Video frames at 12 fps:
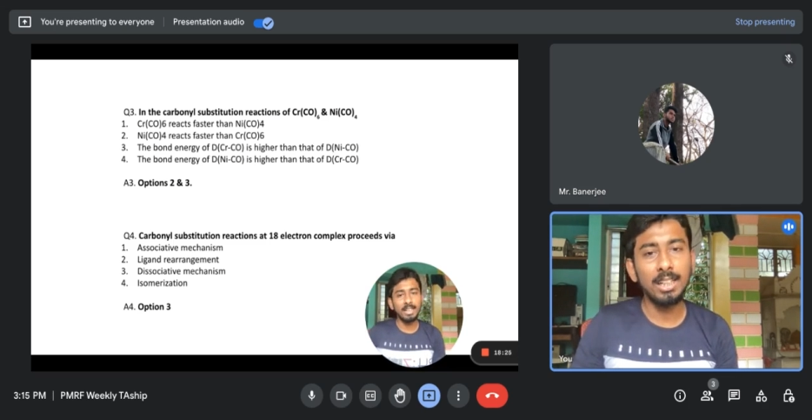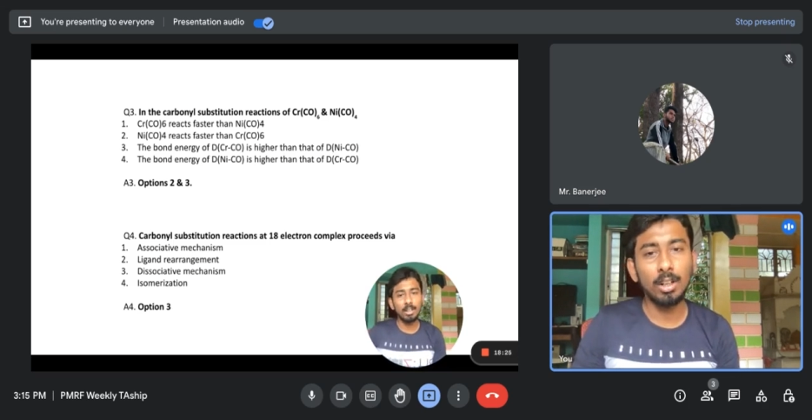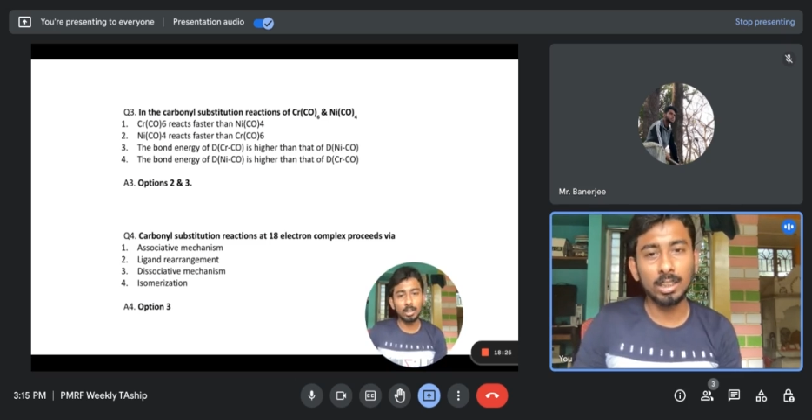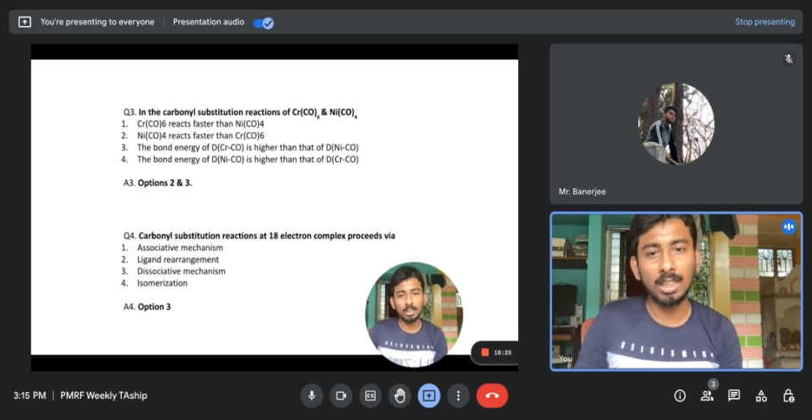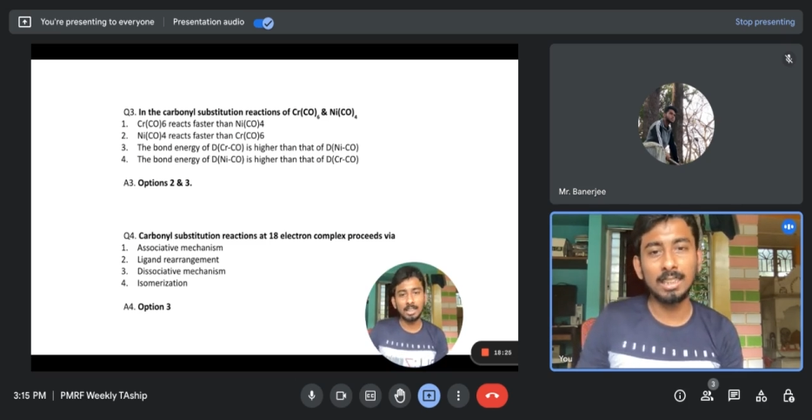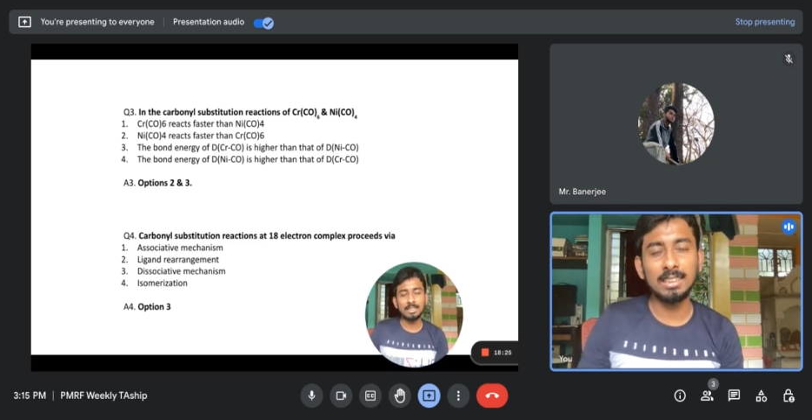
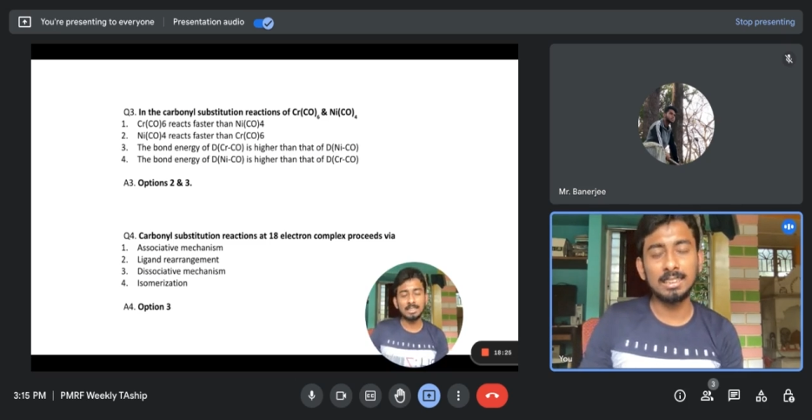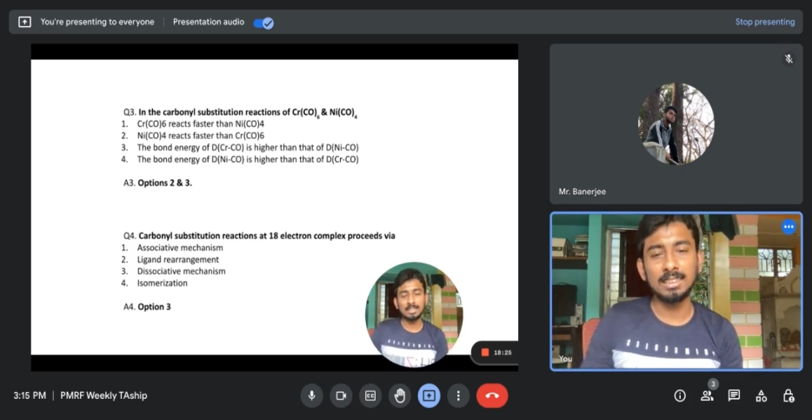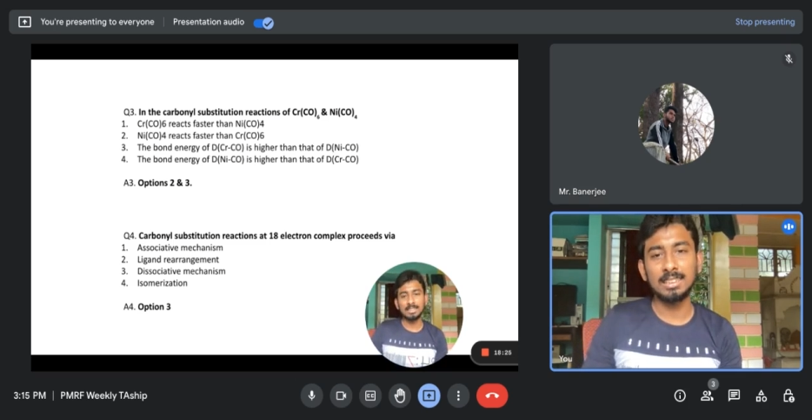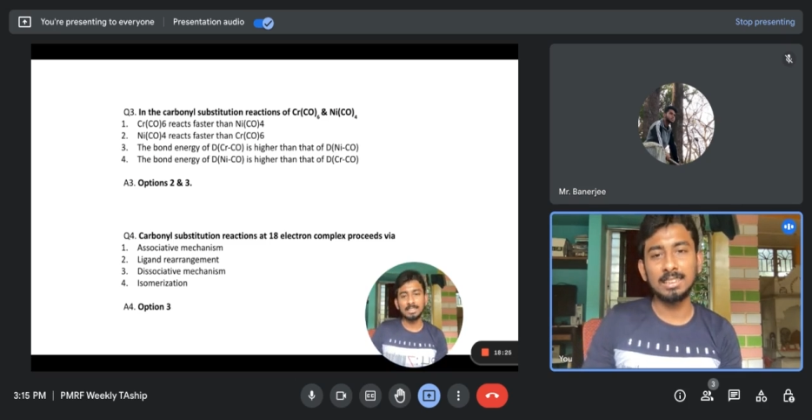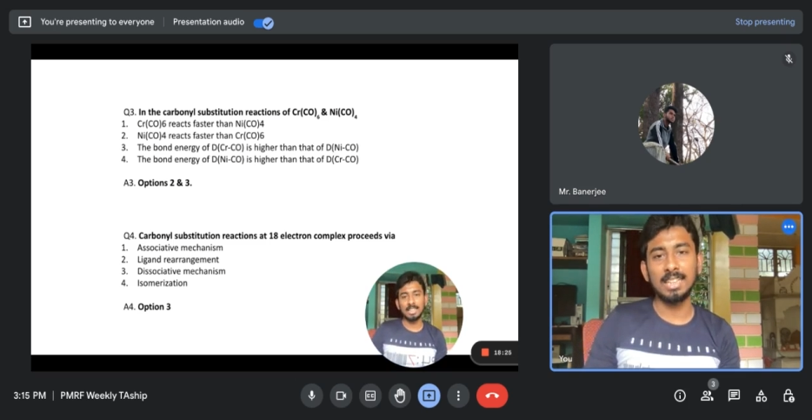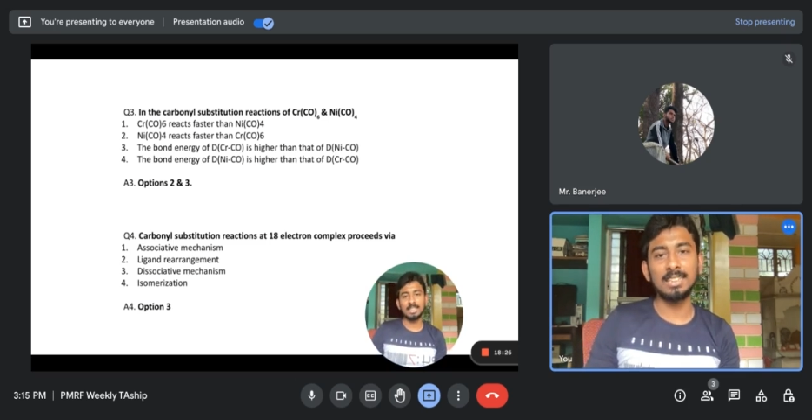moiety or the
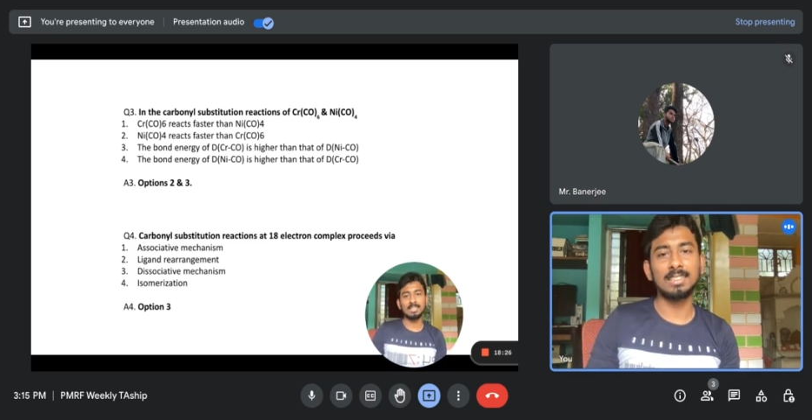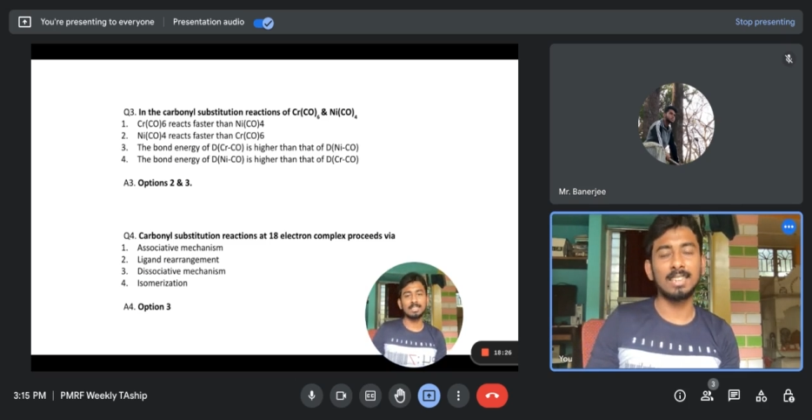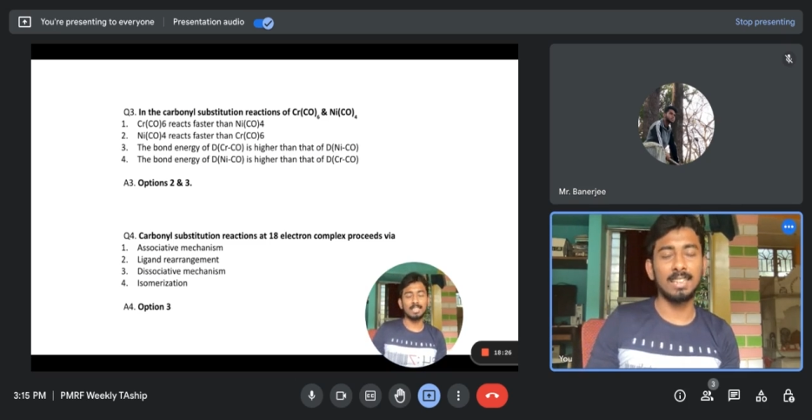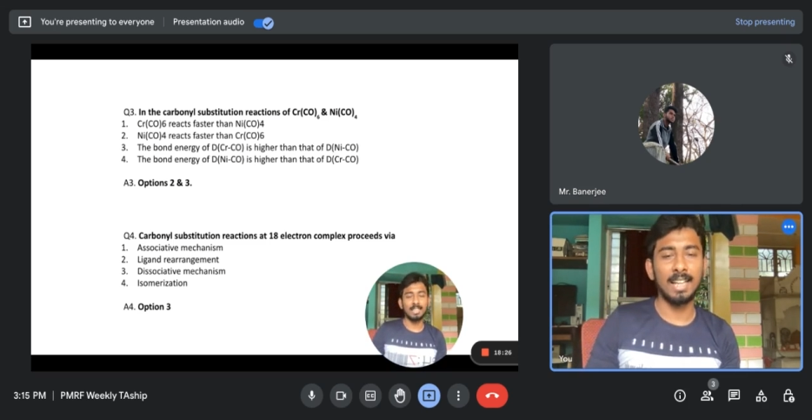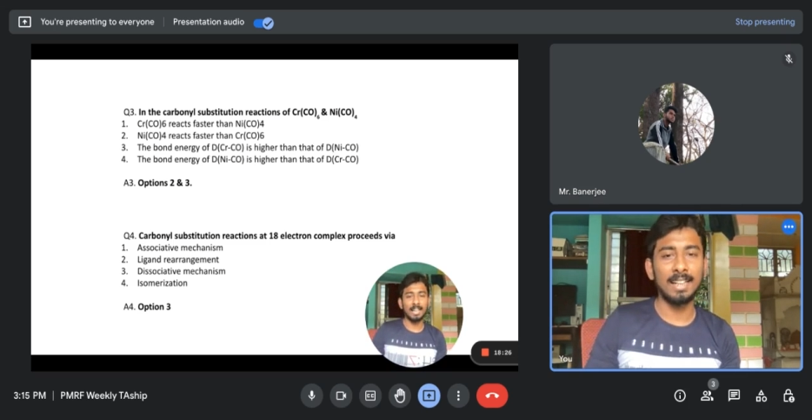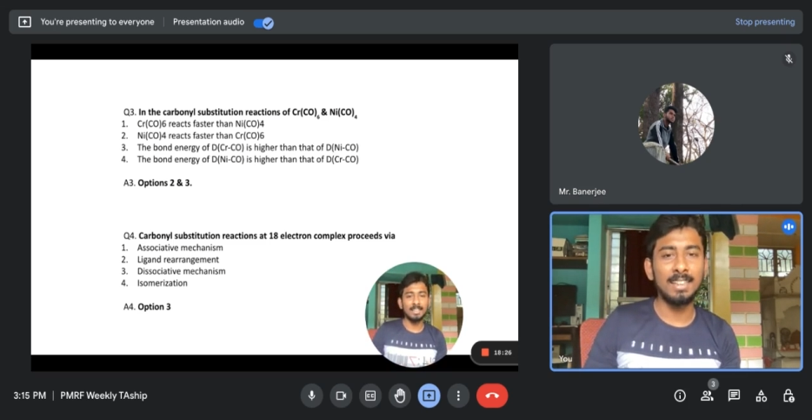transitional
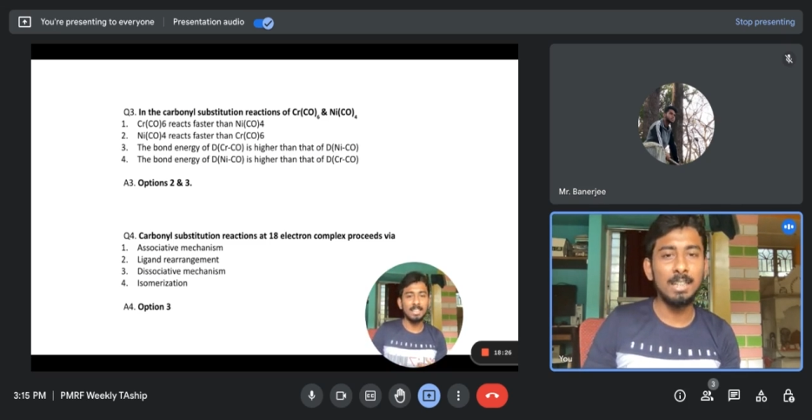states